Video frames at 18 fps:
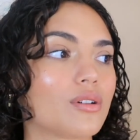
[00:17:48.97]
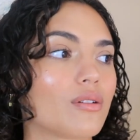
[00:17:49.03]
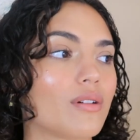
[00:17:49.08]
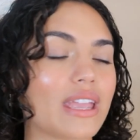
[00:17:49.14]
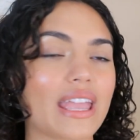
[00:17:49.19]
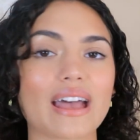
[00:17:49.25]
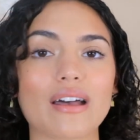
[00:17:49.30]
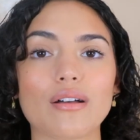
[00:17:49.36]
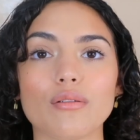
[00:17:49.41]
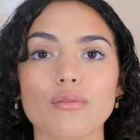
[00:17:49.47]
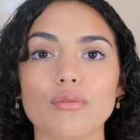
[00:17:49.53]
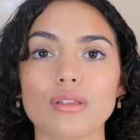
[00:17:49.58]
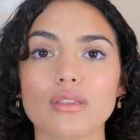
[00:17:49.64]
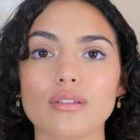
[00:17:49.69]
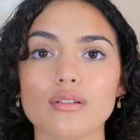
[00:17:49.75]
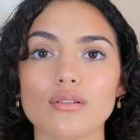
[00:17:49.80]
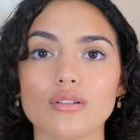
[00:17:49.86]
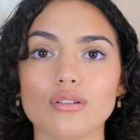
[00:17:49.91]
going out
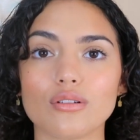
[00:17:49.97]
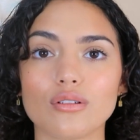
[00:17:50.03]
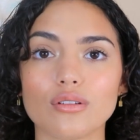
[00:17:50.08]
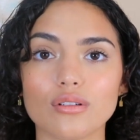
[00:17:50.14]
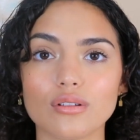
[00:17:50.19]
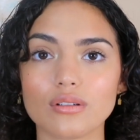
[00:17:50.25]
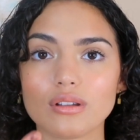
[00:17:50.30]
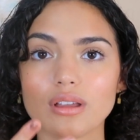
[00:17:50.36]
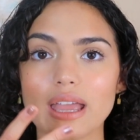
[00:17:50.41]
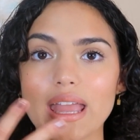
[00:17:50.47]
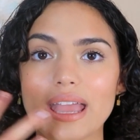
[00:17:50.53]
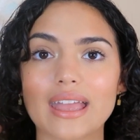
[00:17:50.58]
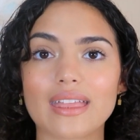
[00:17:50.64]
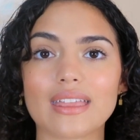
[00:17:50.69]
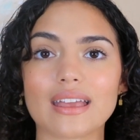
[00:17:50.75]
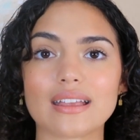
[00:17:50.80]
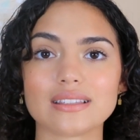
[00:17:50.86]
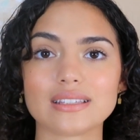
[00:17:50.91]
with your
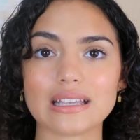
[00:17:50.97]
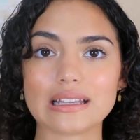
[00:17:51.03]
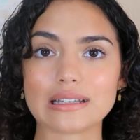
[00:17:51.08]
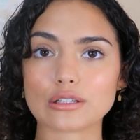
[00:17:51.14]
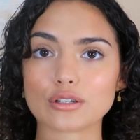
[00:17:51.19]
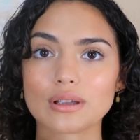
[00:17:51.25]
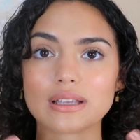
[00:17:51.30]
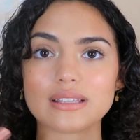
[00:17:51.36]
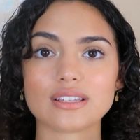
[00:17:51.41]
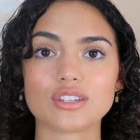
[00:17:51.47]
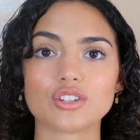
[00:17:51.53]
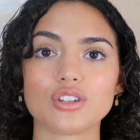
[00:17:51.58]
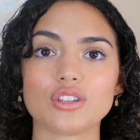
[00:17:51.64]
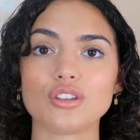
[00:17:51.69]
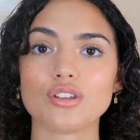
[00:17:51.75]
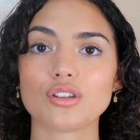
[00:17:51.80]
hair that's in transition,